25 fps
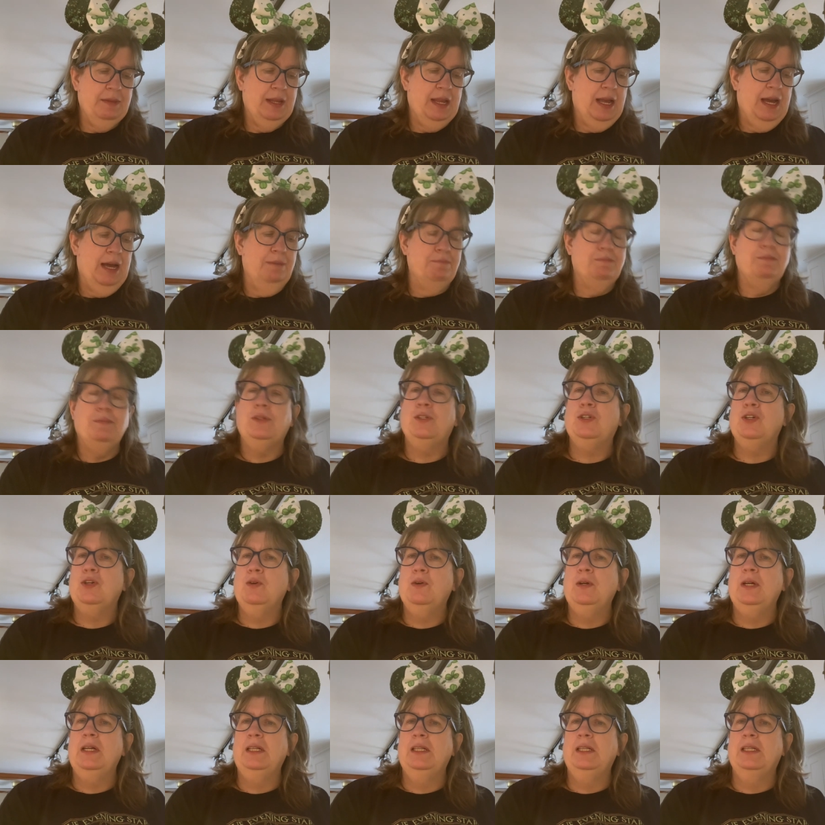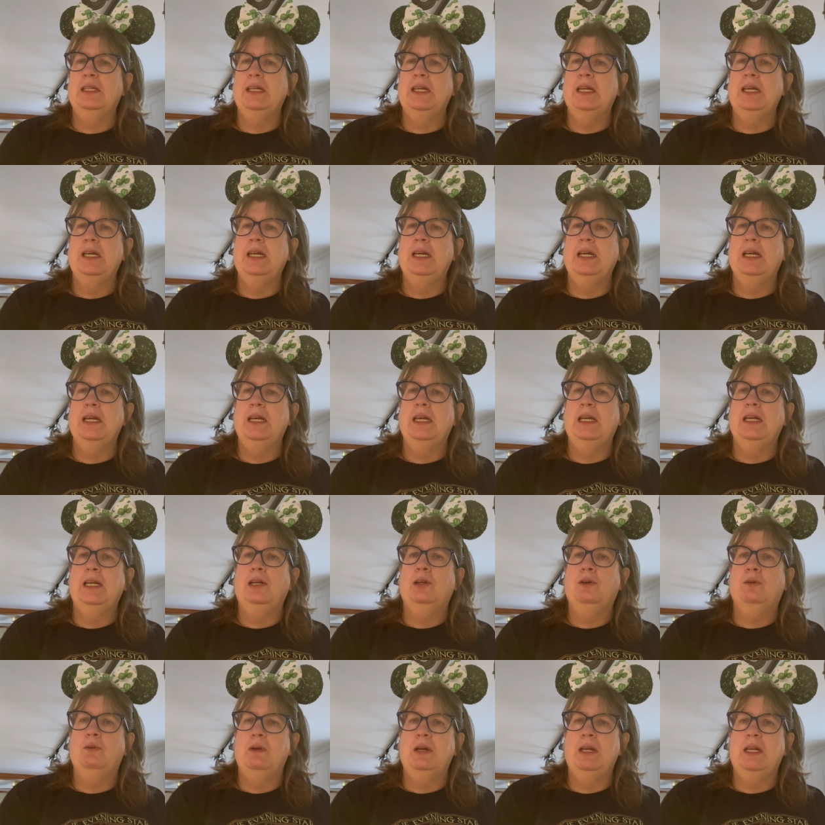I'm doing the
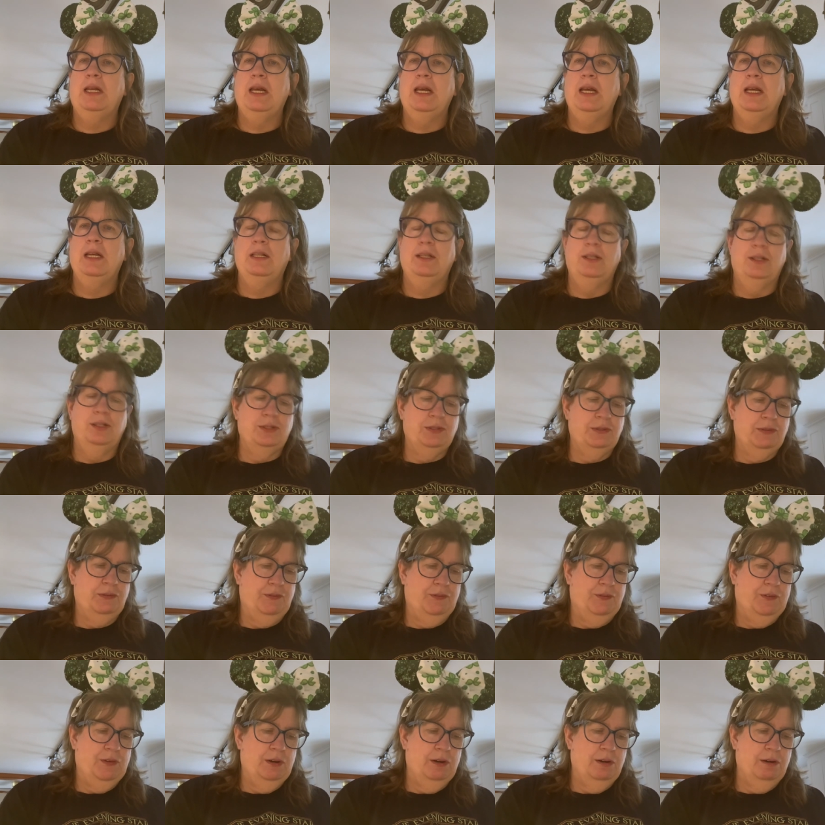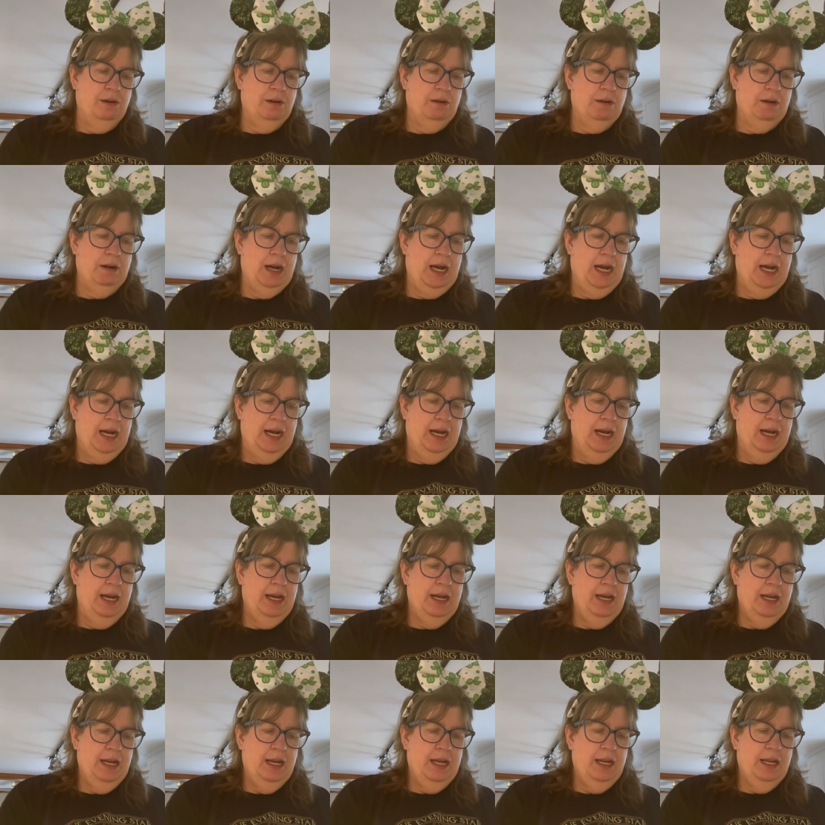ingredients for uh,
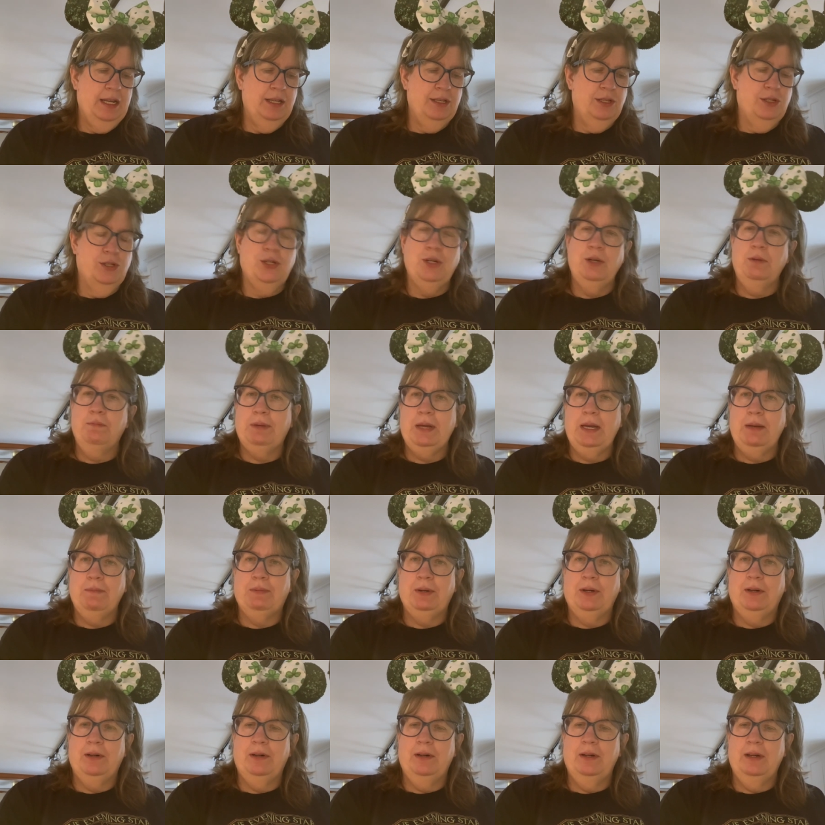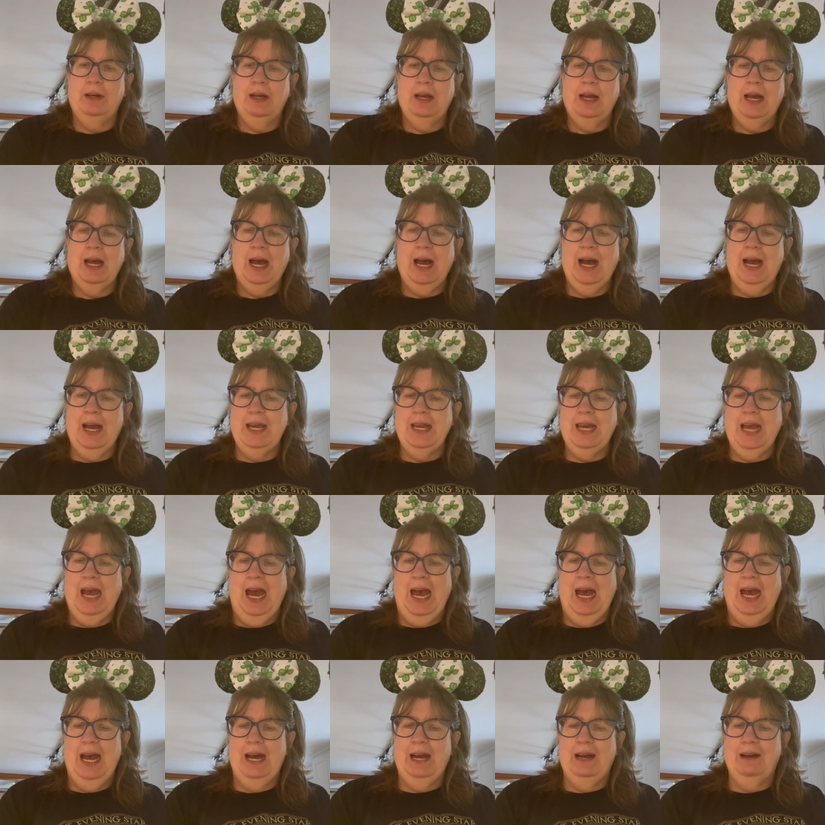two people. I
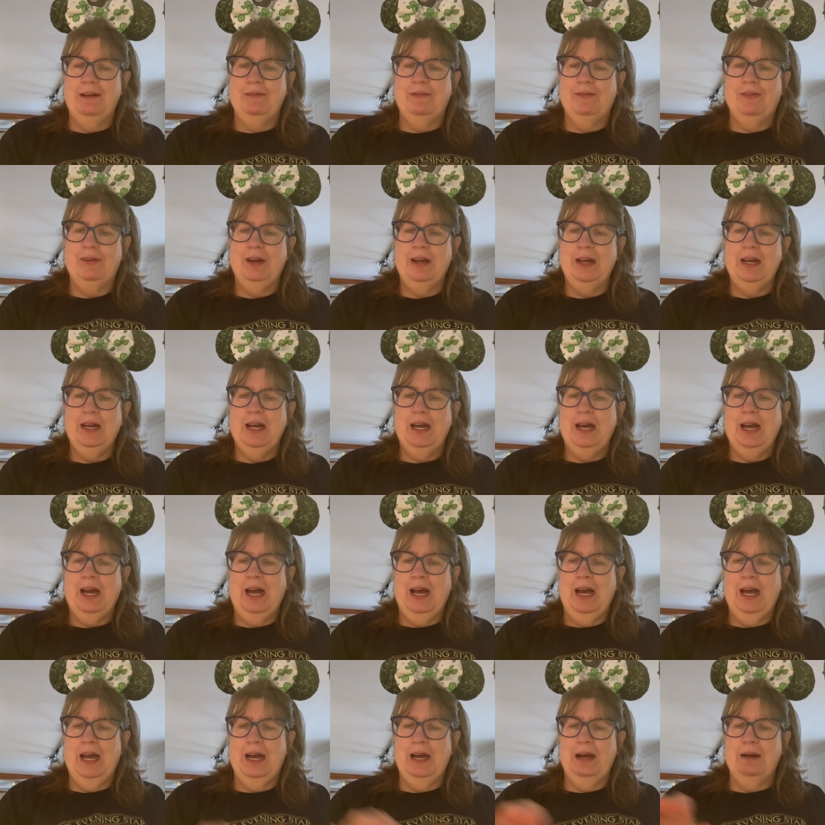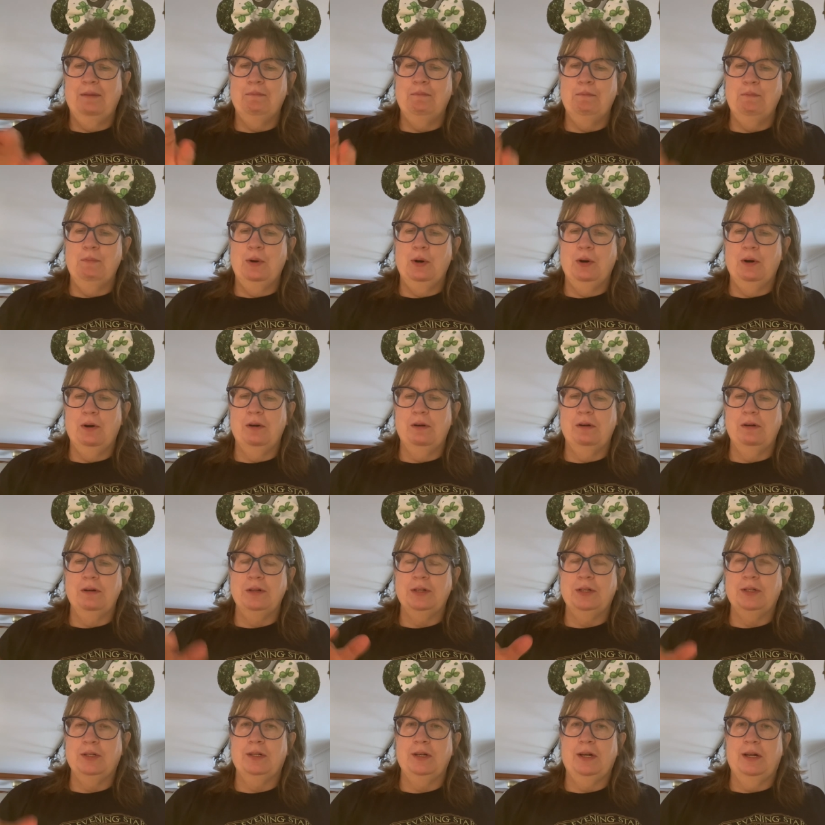have uh, more
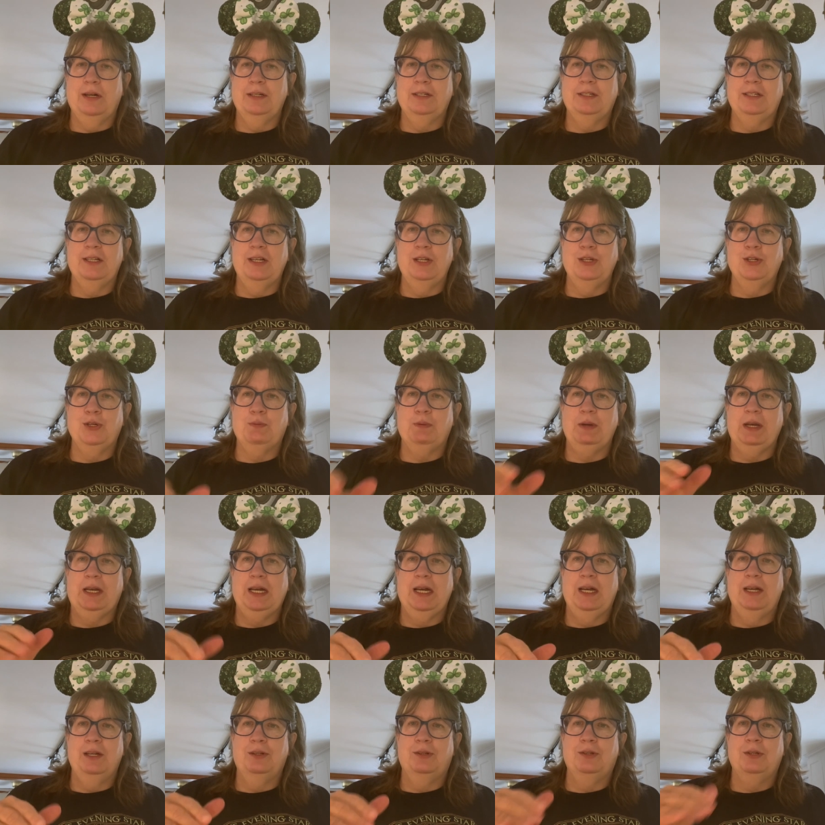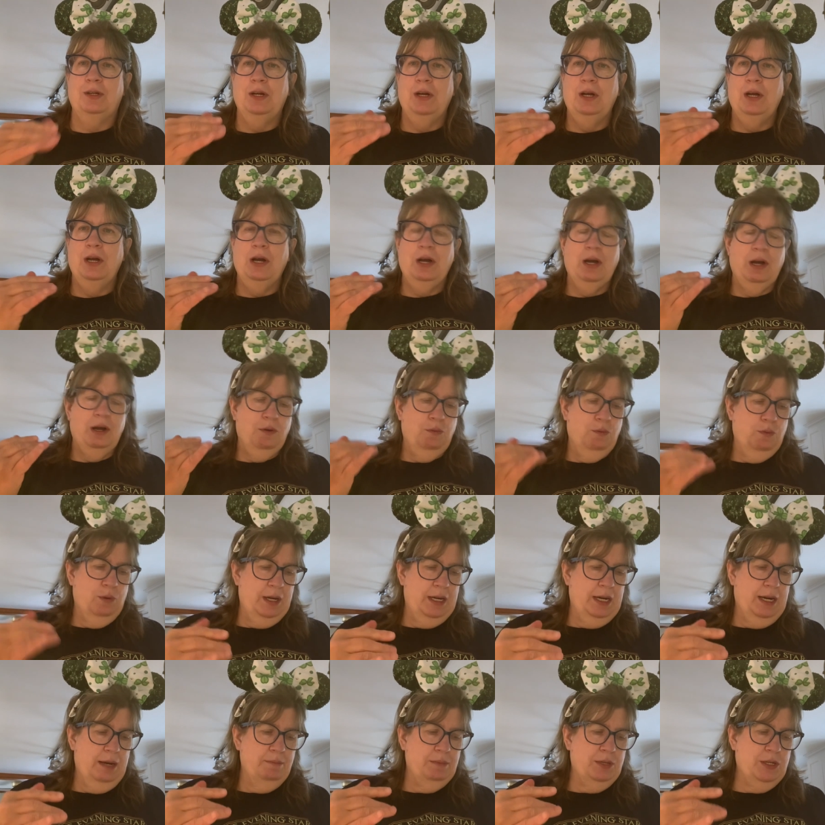sausage because
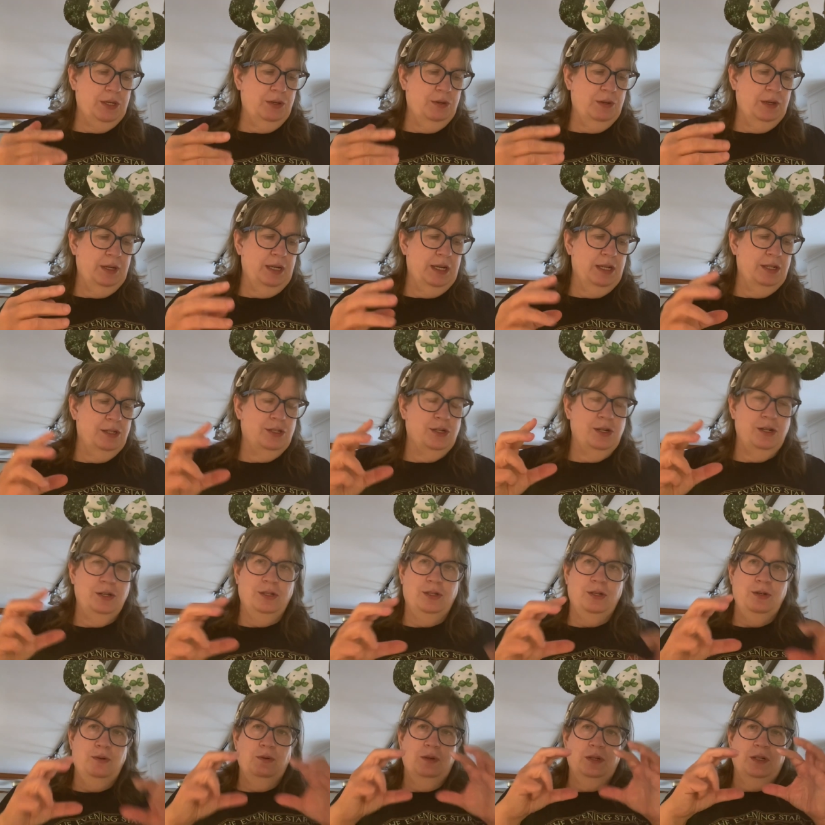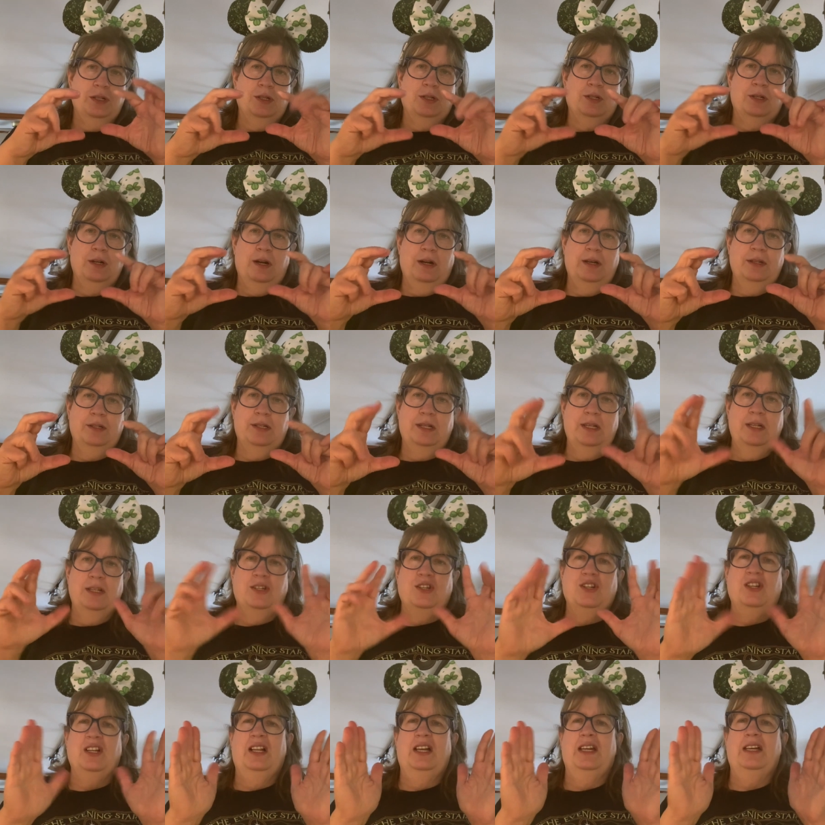what I'm doing is you do a
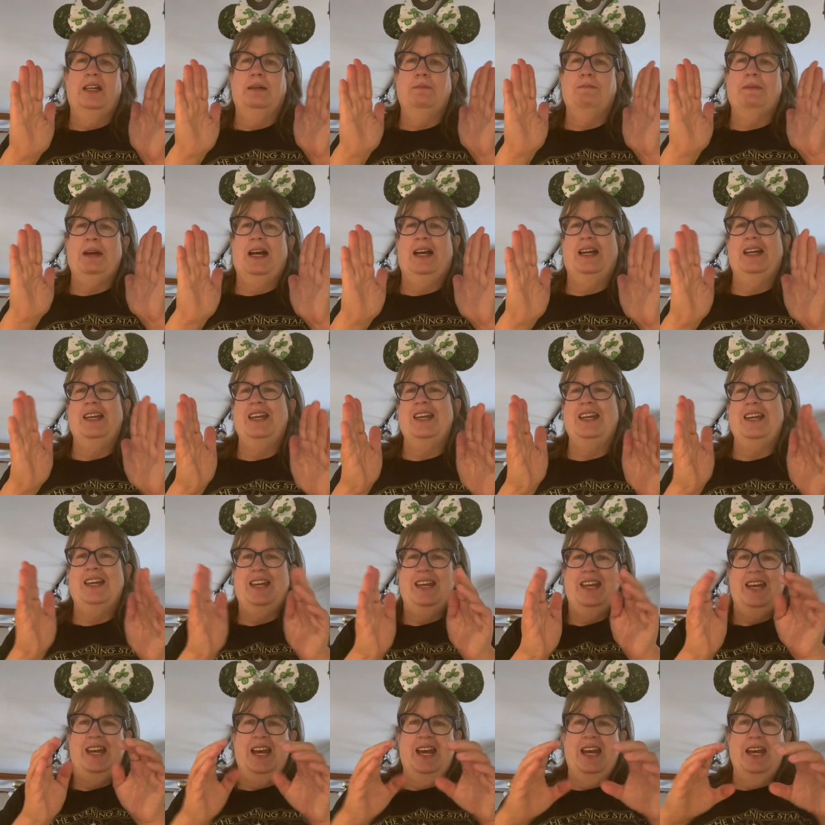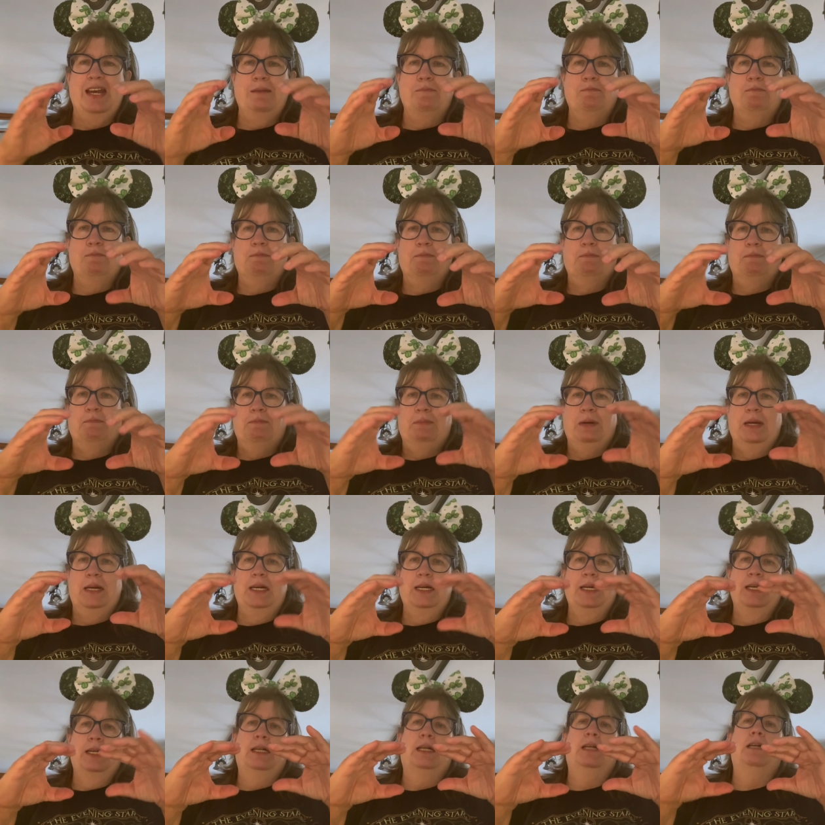sausage link about yay
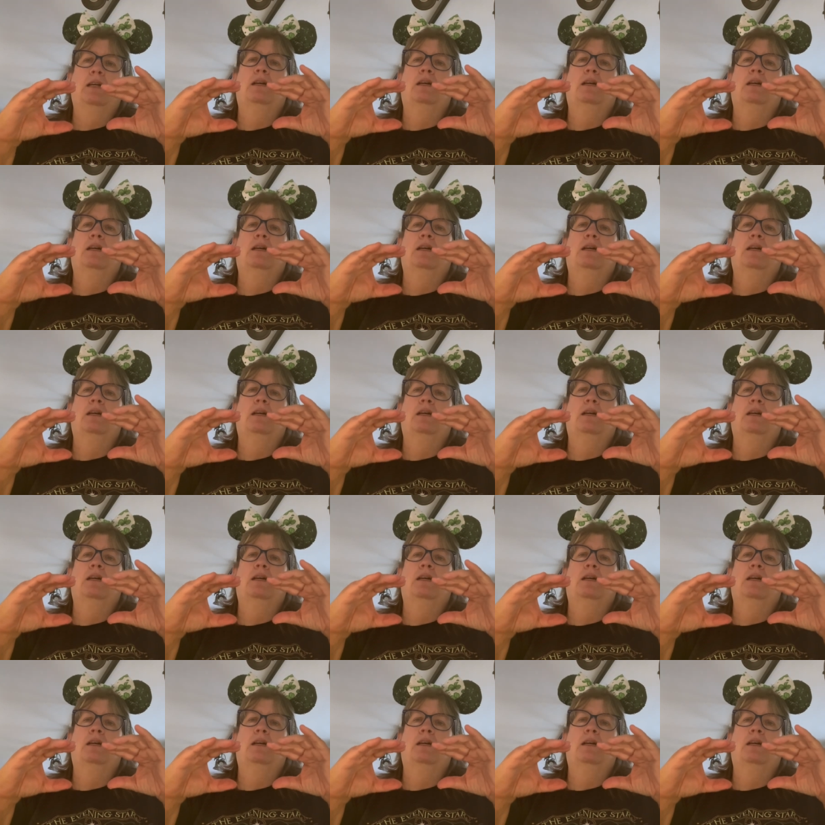big